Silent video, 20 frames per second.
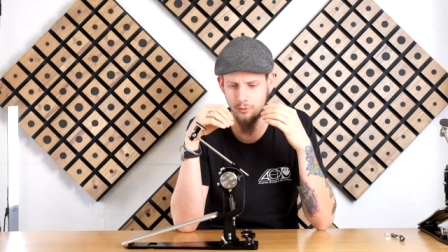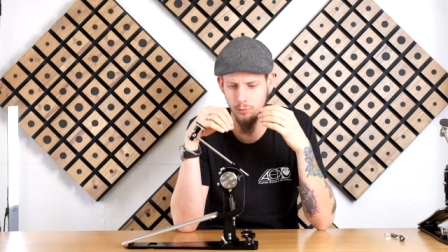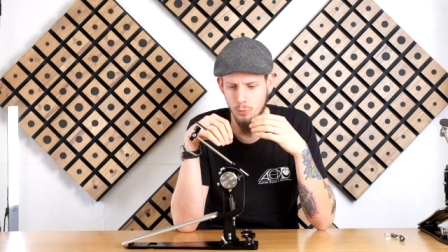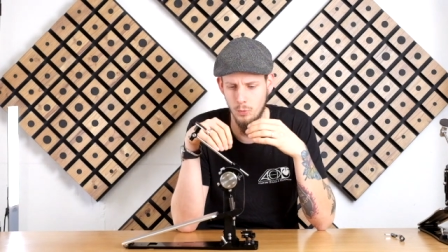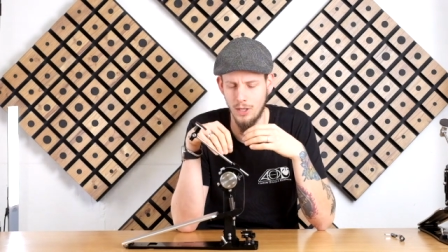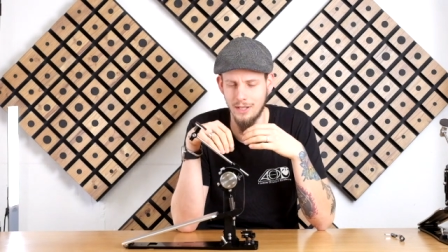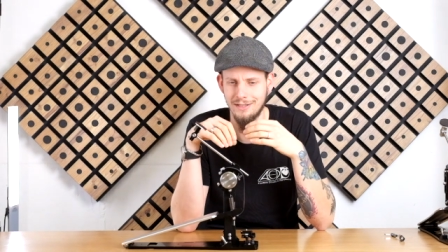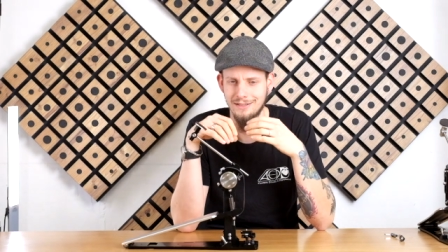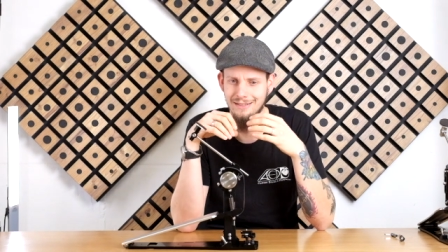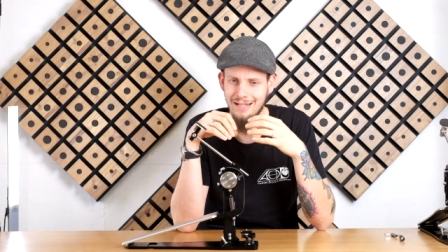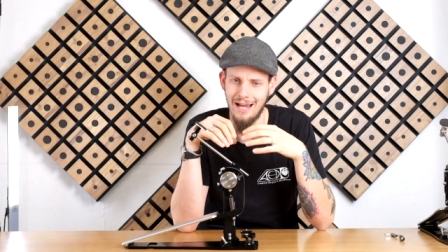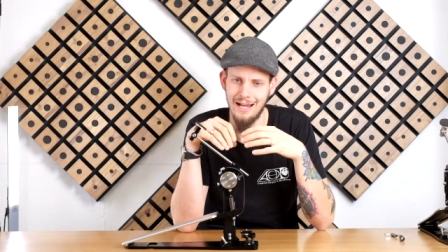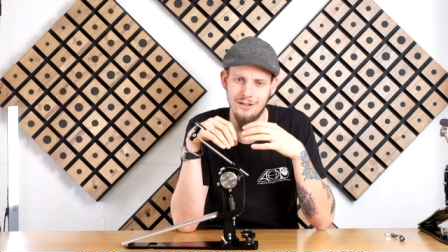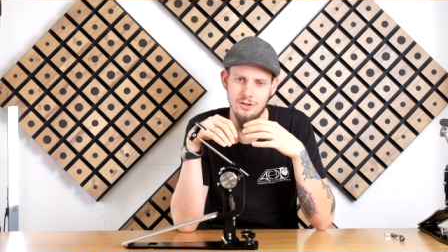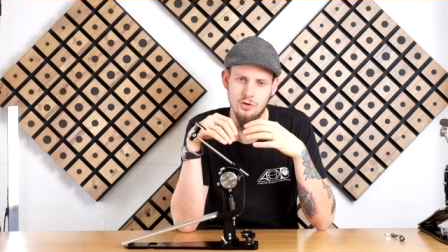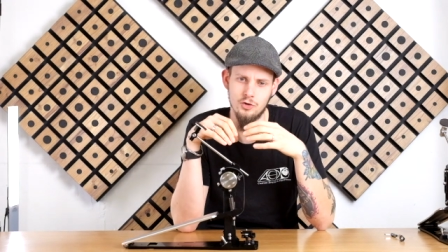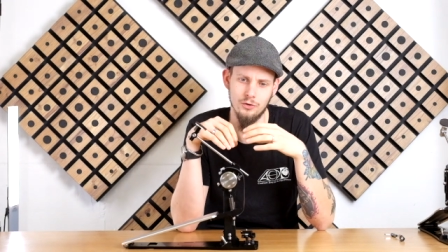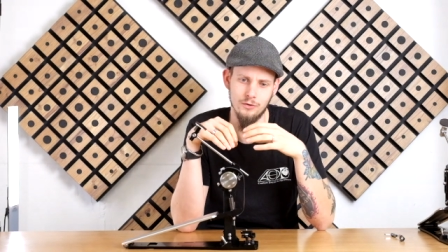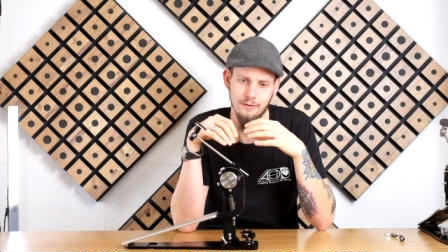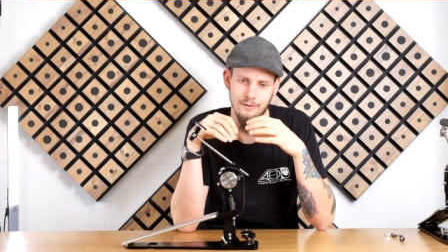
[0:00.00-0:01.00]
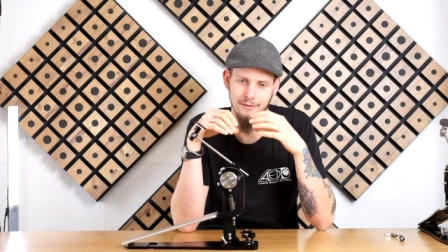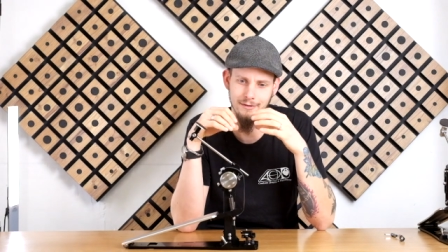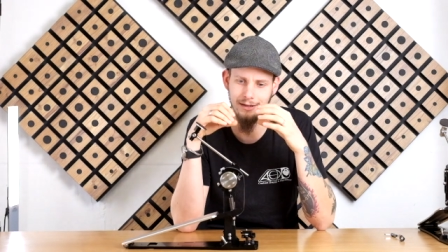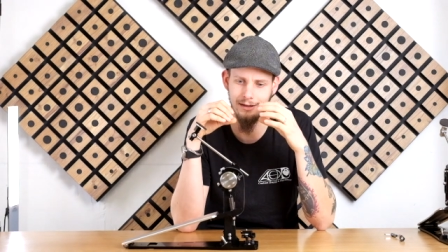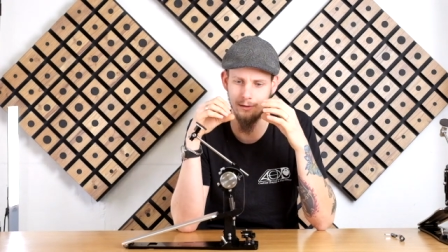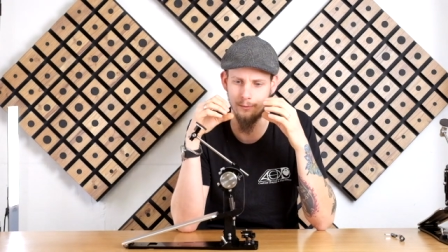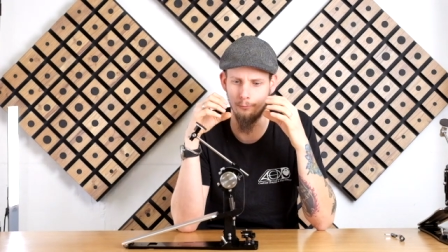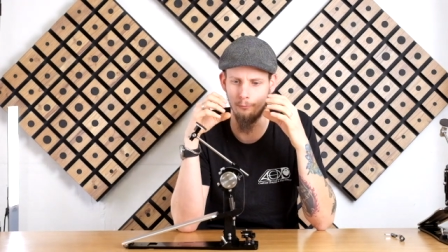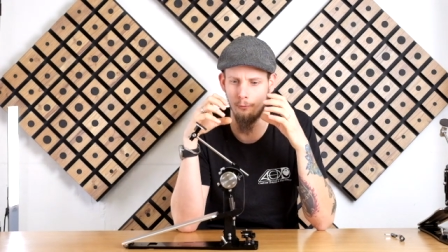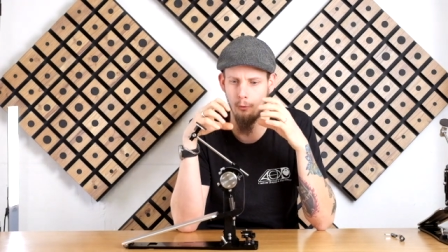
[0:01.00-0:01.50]
spring tensions
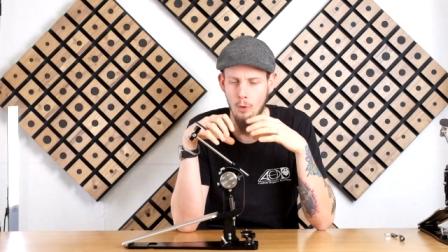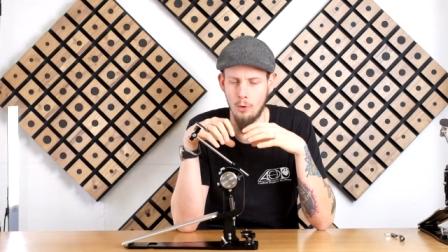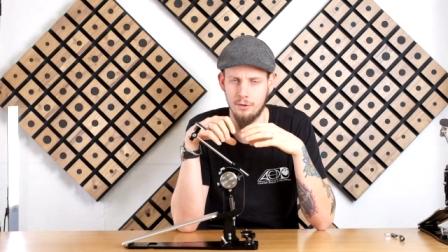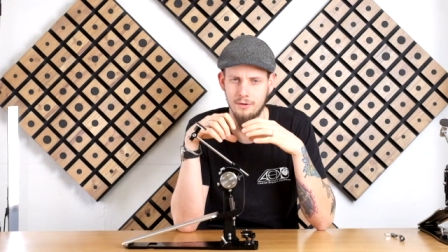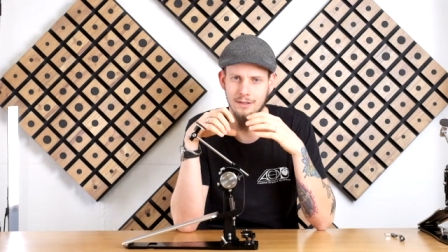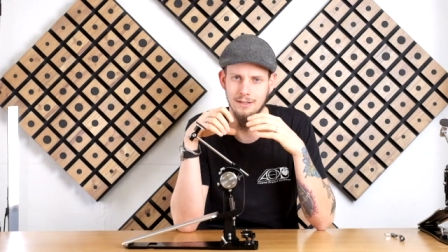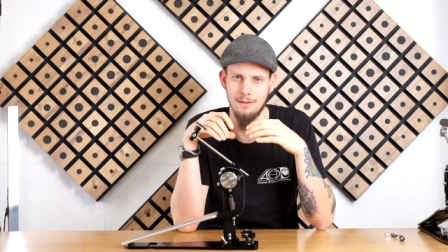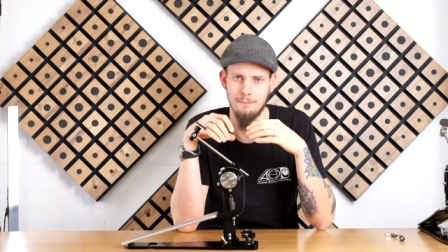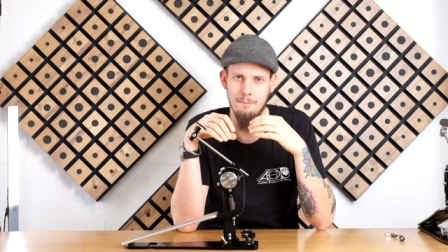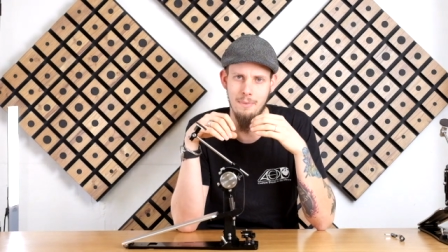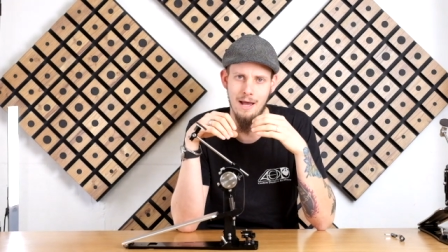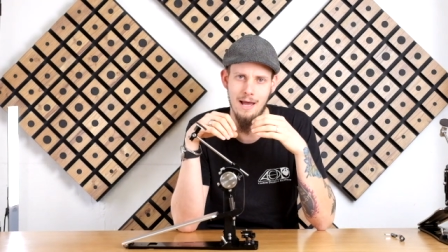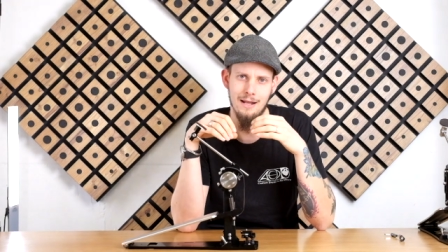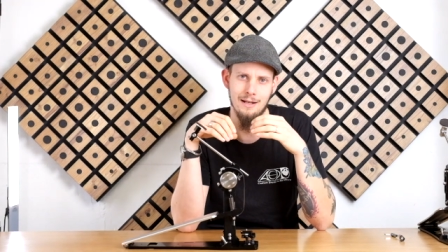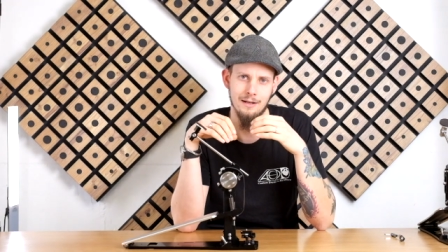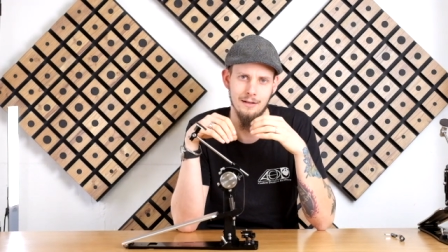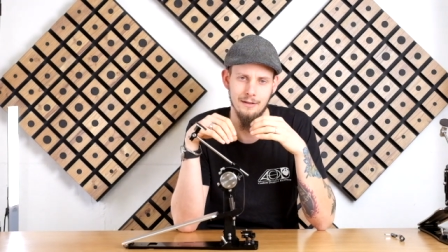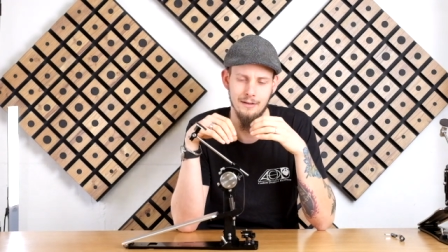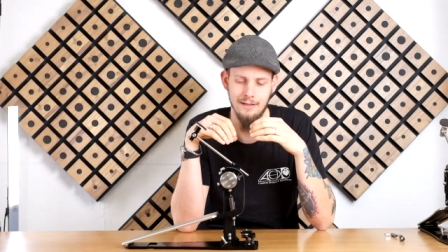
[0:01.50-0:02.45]
that work in a pedal,